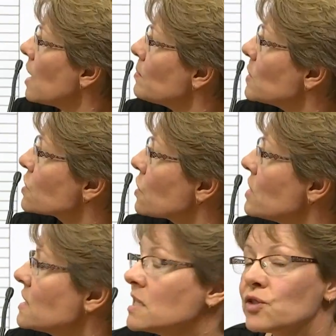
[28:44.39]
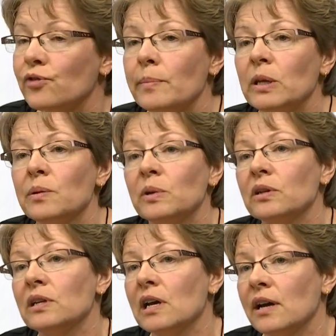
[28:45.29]
Um, so this is from the
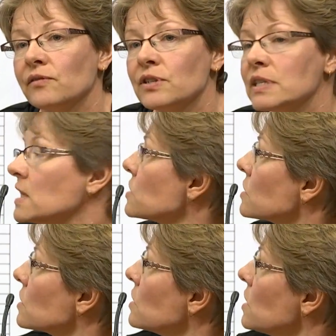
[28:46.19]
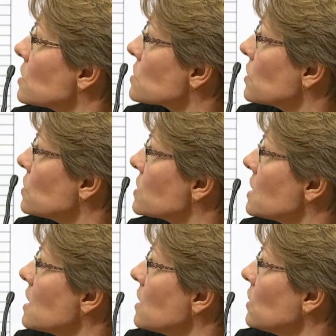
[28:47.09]
community conversation. So you
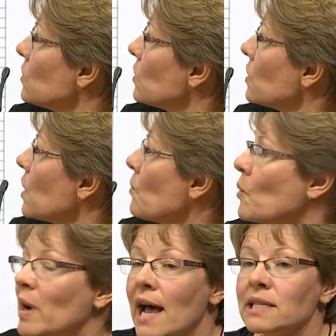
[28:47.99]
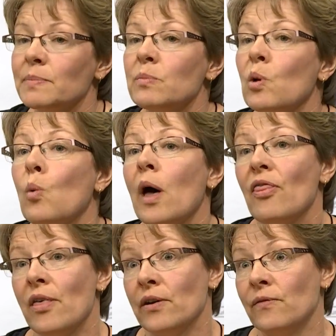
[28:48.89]
see, and when we asked people
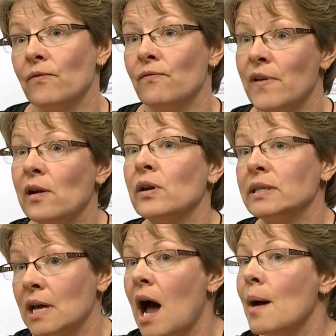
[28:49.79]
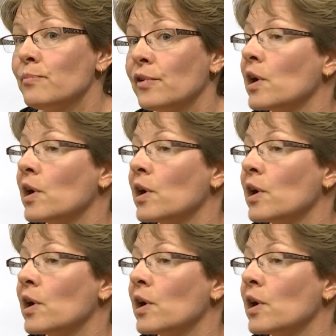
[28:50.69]
what their very top